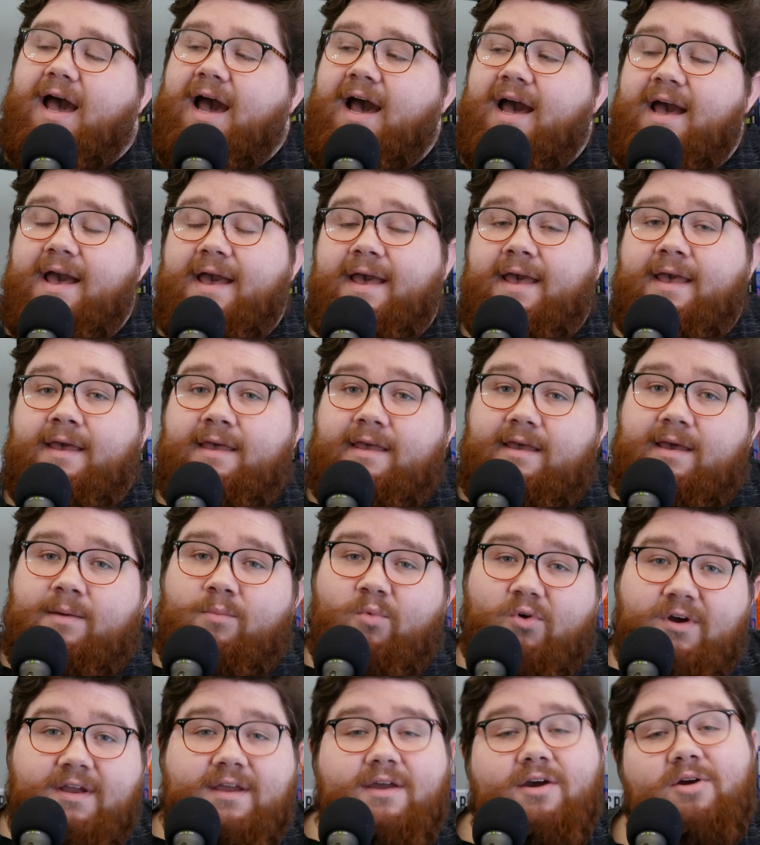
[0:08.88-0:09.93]
I
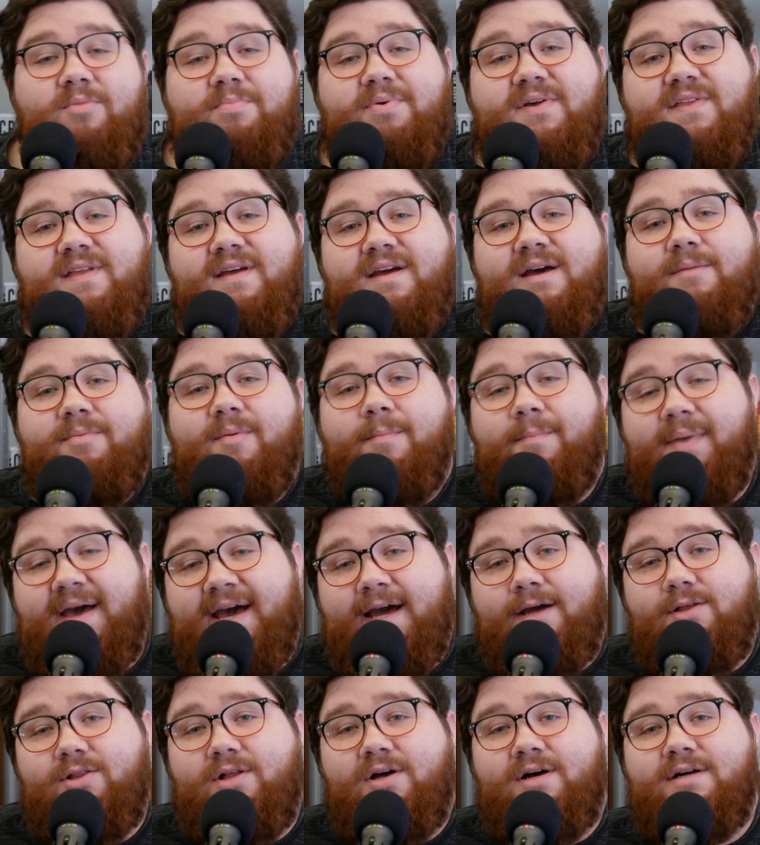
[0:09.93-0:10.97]
am working on building up a
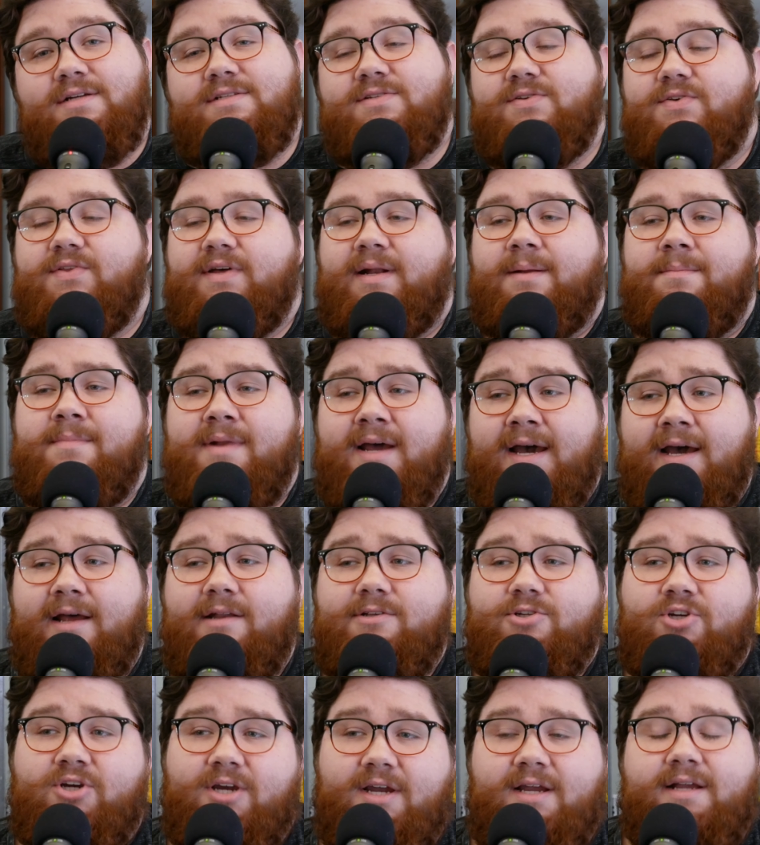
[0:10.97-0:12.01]
backlog so that I'm
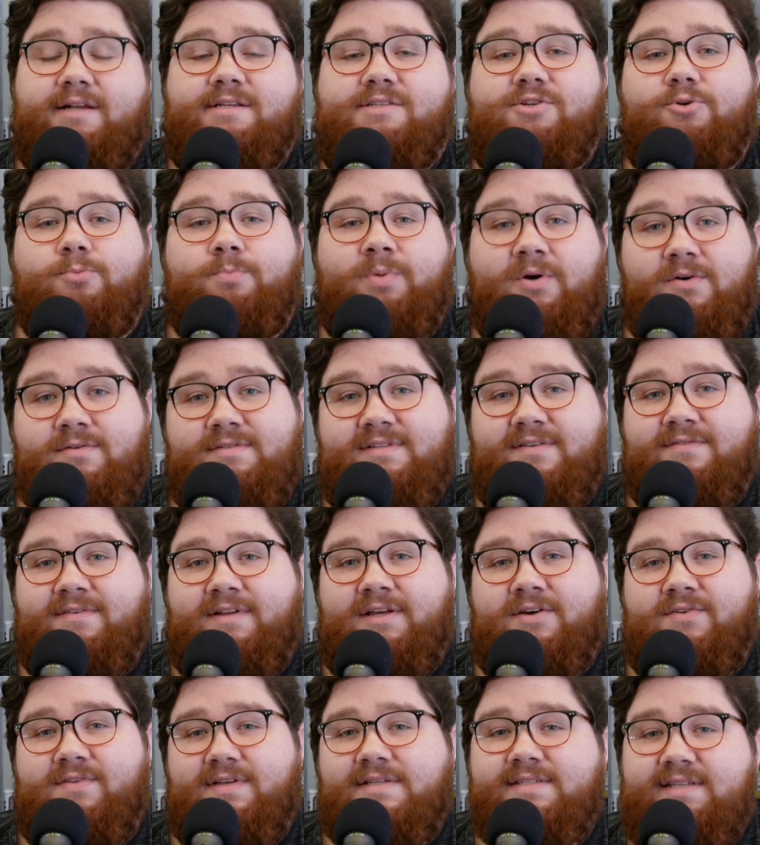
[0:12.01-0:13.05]
not trying to post a
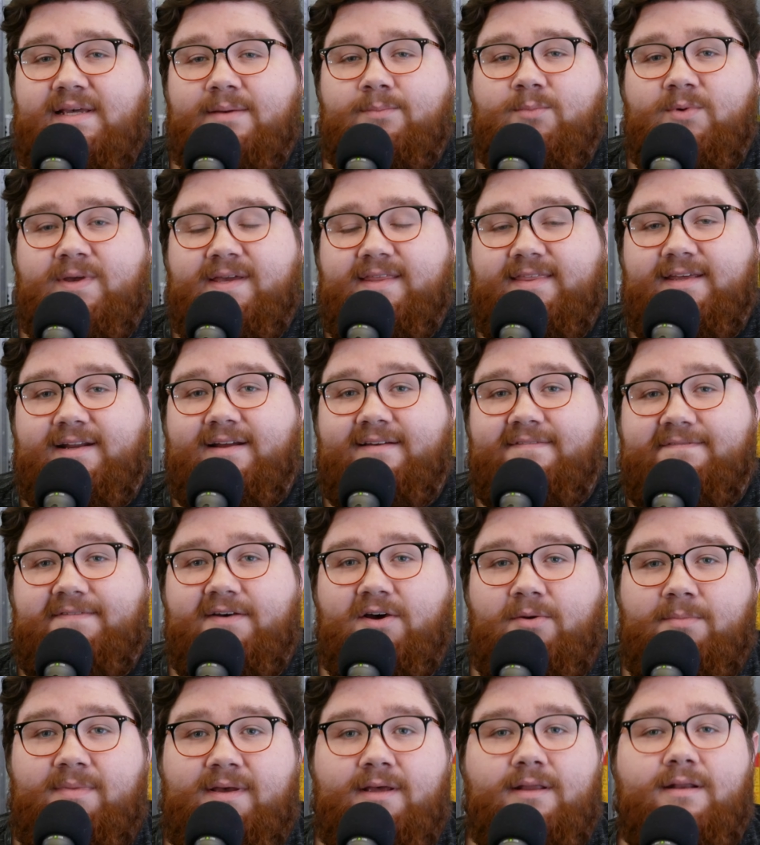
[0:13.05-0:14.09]
video the same week that I
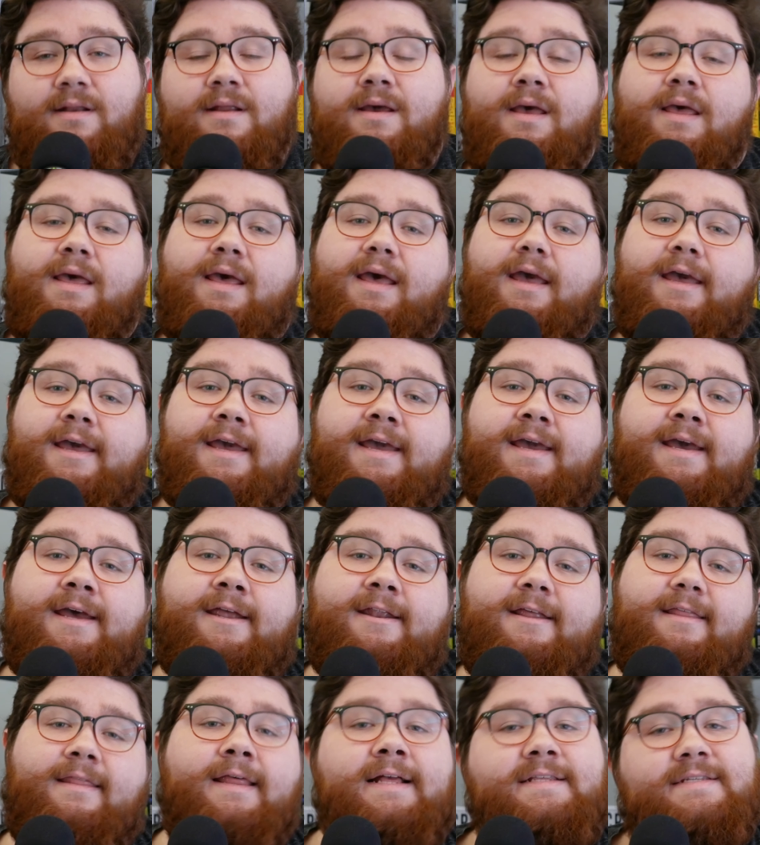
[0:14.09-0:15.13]
film it,
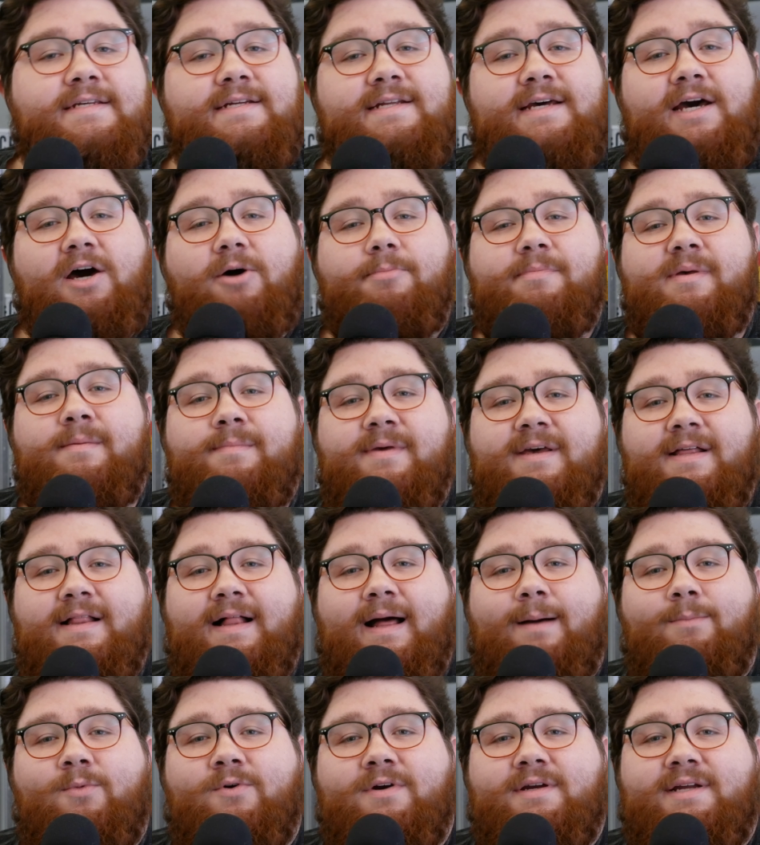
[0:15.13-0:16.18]
and that's going to help me be a
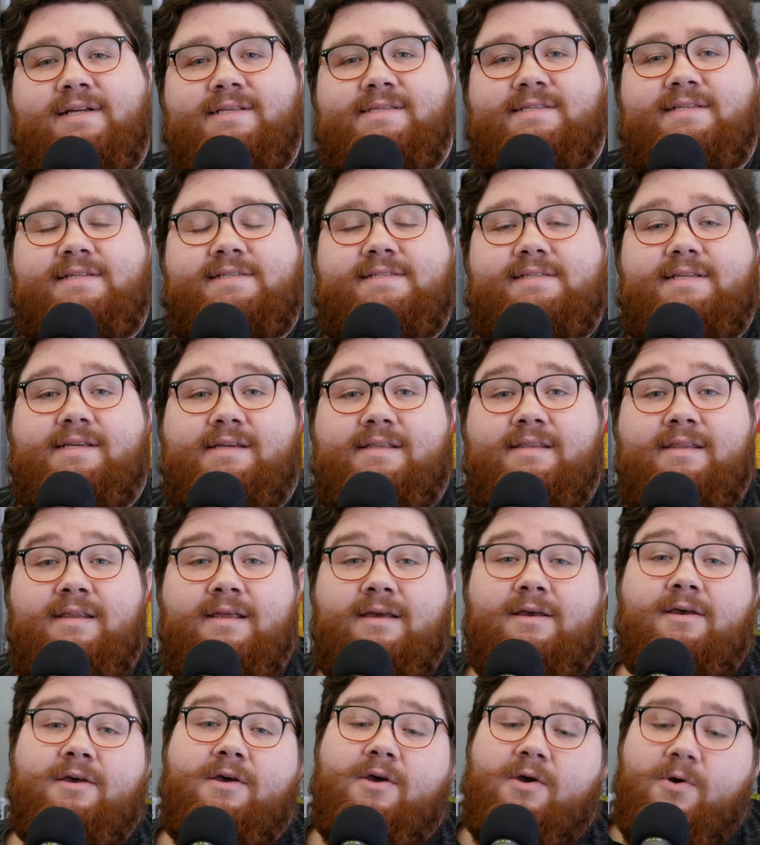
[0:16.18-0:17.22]
lot more consistent.
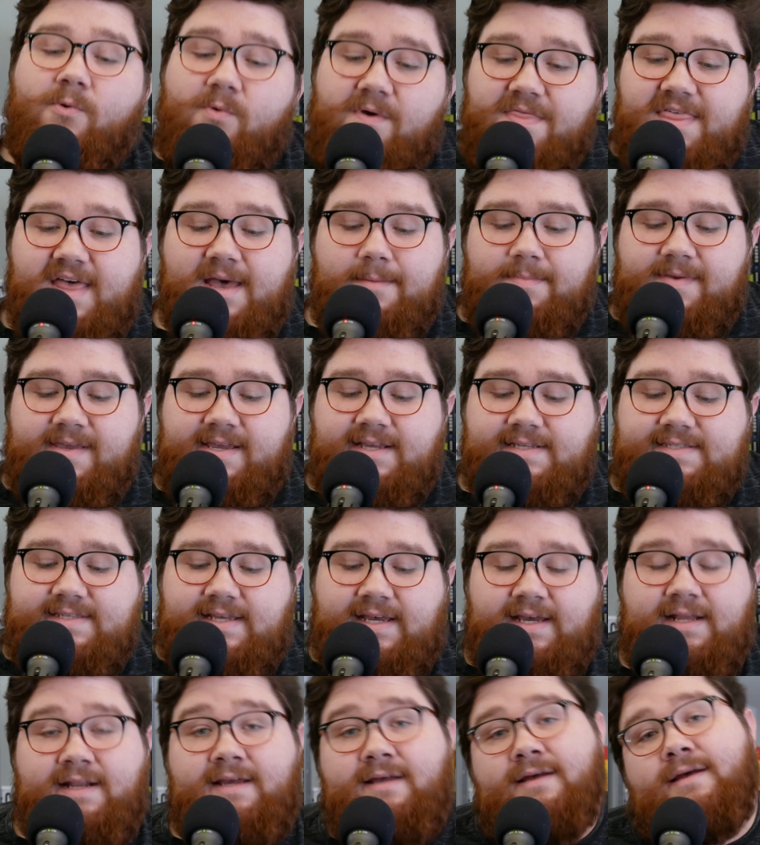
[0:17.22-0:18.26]
With that being
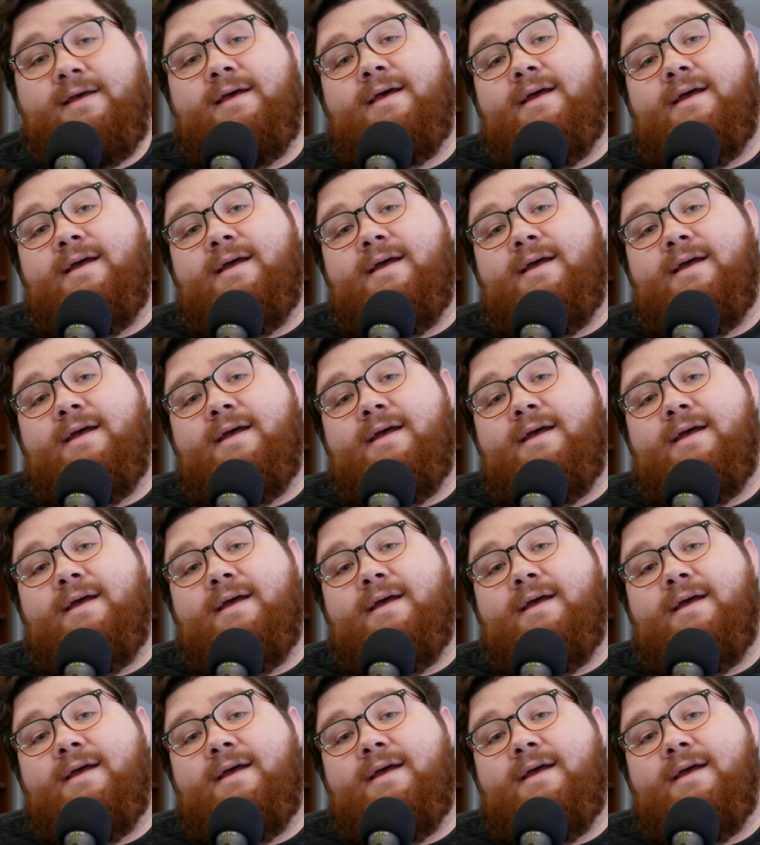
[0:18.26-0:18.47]
said,